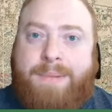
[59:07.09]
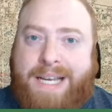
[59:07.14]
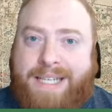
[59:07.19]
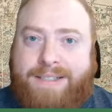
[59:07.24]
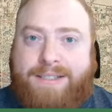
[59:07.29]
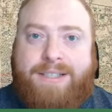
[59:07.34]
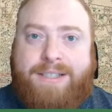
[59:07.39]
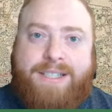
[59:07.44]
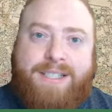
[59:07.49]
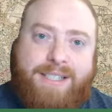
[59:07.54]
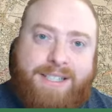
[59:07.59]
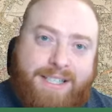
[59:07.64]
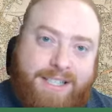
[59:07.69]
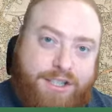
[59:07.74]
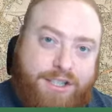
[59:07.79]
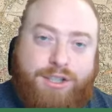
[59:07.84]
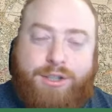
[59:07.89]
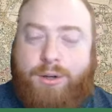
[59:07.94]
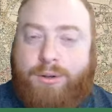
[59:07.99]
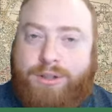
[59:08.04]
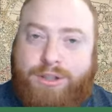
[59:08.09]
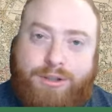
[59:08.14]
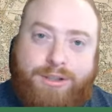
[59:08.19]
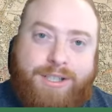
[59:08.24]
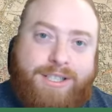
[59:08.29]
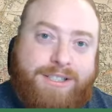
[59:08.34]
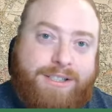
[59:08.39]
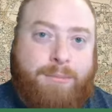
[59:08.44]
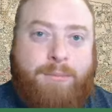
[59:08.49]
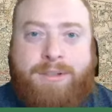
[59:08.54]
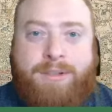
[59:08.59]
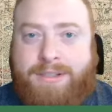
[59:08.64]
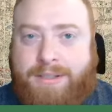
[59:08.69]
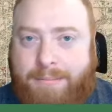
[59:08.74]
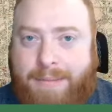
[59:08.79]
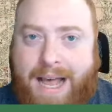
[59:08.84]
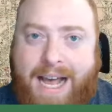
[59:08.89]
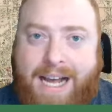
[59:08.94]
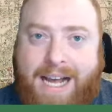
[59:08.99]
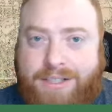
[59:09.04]
Basically, it shows you that someone's
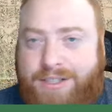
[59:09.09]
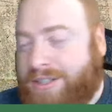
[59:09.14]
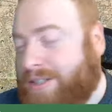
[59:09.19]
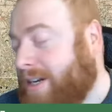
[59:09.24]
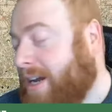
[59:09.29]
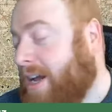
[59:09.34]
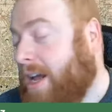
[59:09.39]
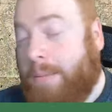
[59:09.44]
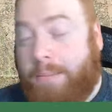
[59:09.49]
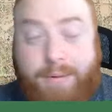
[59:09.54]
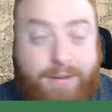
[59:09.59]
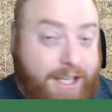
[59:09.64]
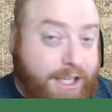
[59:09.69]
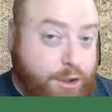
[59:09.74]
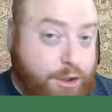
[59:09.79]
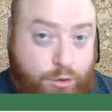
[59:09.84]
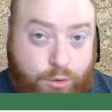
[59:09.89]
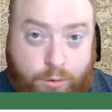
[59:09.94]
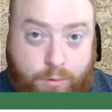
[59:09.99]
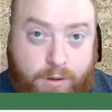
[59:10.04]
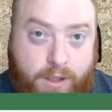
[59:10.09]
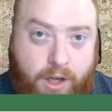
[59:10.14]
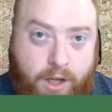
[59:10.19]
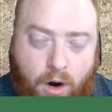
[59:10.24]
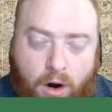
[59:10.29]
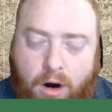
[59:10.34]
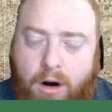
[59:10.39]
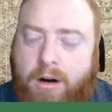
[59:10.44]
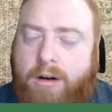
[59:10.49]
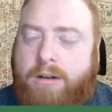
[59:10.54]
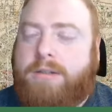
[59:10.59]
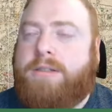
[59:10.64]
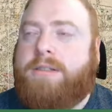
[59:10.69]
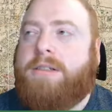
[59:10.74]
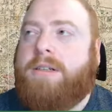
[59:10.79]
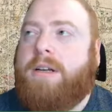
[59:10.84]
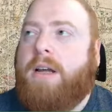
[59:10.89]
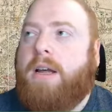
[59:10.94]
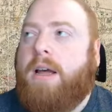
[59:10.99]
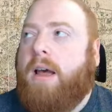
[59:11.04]
a match, but they truly
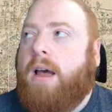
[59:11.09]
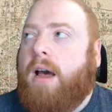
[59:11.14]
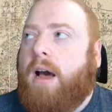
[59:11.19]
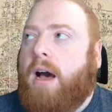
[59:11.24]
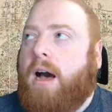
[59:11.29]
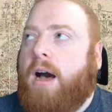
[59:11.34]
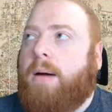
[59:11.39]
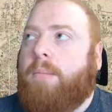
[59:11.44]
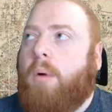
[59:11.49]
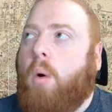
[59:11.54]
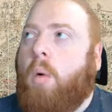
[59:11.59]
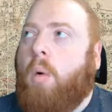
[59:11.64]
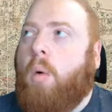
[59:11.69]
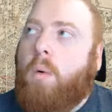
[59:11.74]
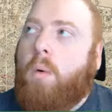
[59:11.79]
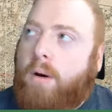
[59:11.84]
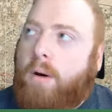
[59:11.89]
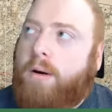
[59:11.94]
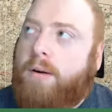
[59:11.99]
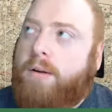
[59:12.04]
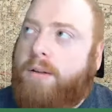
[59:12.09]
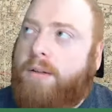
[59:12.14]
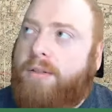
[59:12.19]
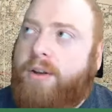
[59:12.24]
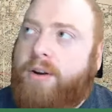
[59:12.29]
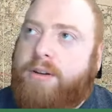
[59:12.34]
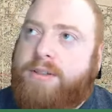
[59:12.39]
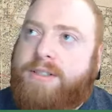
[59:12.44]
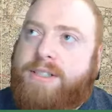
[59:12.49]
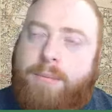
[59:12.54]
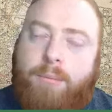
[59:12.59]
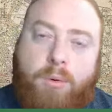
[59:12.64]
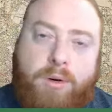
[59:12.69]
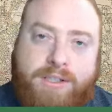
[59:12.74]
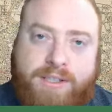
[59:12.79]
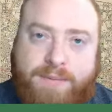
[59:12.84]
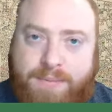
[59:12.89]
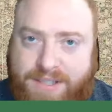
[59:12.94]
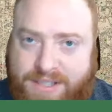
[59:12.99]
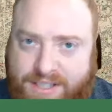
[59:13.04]
aren't. Um, or there's a
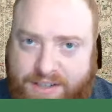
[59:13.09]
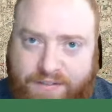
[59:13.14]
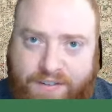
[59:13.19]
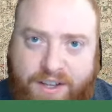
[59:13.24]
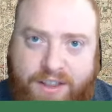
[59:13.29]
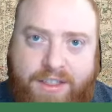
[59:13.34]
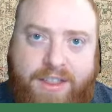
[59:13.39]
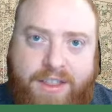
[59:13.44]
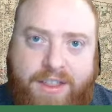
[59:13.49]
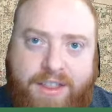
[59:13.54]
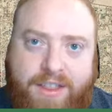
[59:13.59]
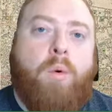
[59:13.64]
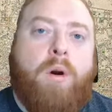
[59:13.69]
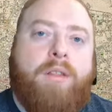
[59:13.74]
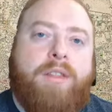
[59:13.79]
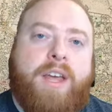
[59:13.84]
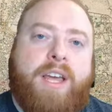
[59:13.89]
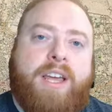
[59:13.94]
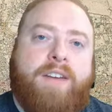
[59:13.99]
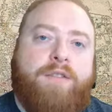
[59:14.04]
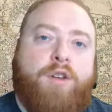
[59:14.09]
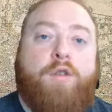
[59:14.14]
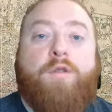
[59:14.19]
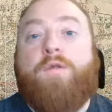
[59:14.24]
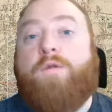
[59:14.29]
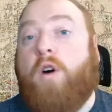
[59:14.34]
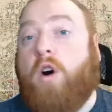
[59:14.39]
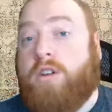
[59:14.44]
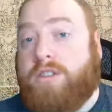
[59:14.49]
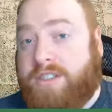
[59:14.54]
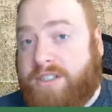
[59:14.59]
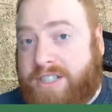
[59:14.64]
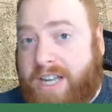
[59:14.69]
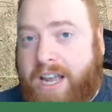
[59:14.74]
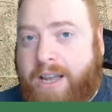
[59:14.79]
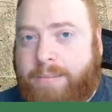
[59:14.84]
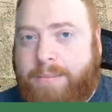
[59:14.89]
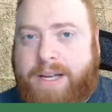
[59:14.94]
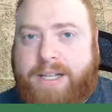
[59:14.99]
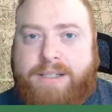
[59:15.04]
more specific thing where they give you
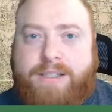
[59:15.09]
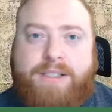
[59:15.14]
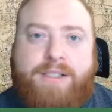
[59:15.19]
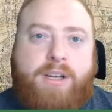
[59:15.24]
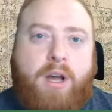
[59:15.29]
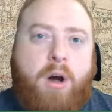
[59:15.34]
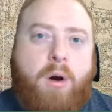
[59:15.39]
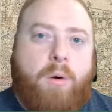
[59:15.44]
false segments.